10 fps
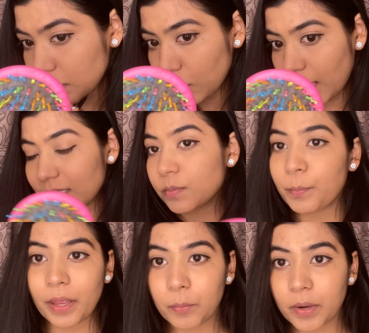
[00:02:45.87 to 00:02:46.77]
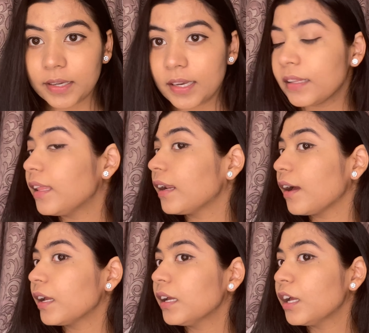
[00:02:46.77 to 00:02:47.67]
not as pigmented that
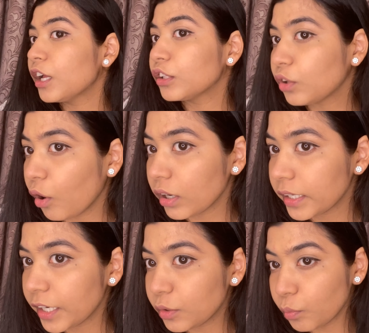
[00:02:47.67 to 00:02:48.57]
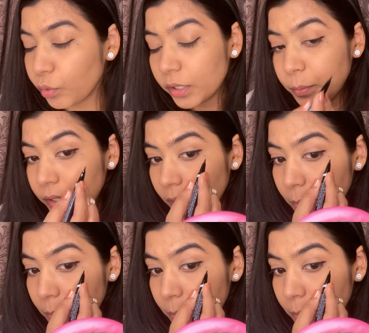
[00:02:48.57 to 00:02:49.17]
I thought it would be.